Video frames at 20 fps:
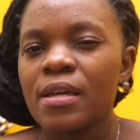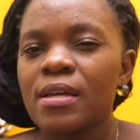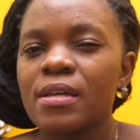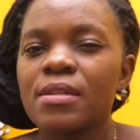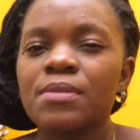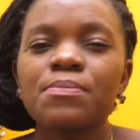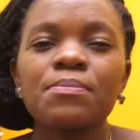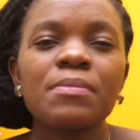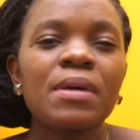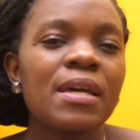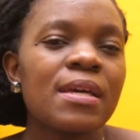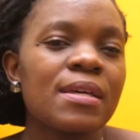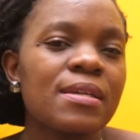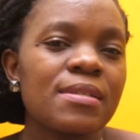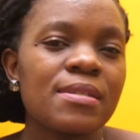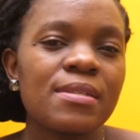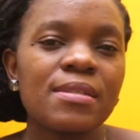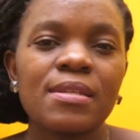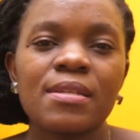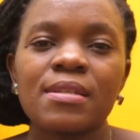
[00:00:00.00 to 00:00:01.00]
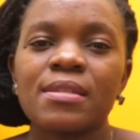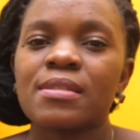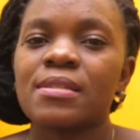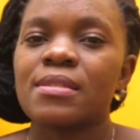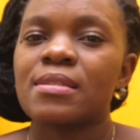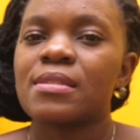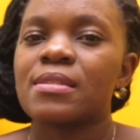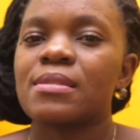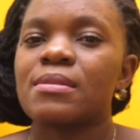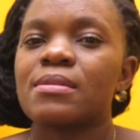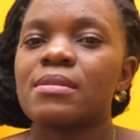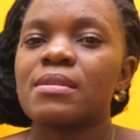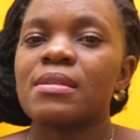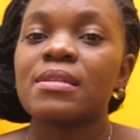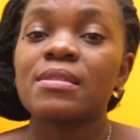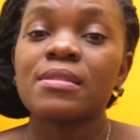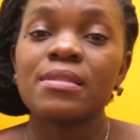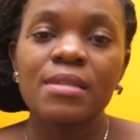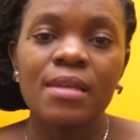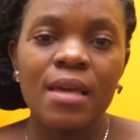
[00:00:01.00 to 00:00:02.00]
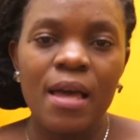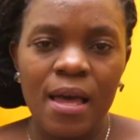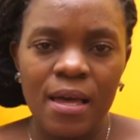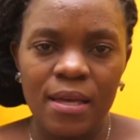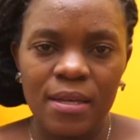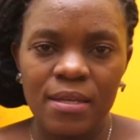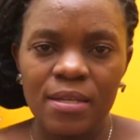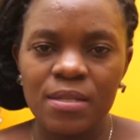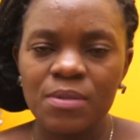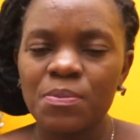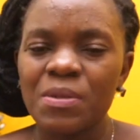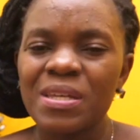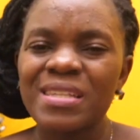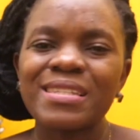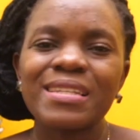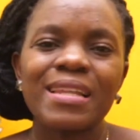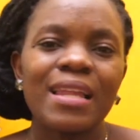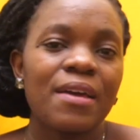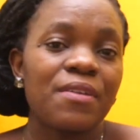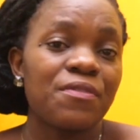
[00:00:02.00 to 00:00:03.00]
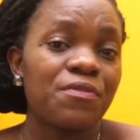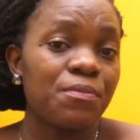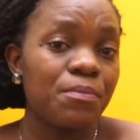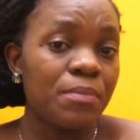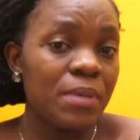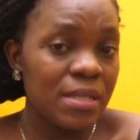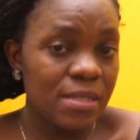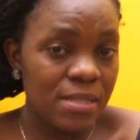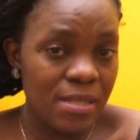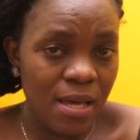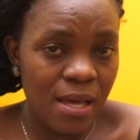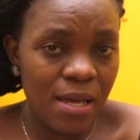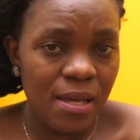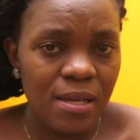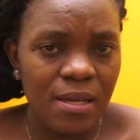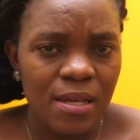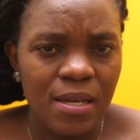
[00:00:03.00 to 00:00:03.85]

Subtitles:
it makes things easier, it makes life better,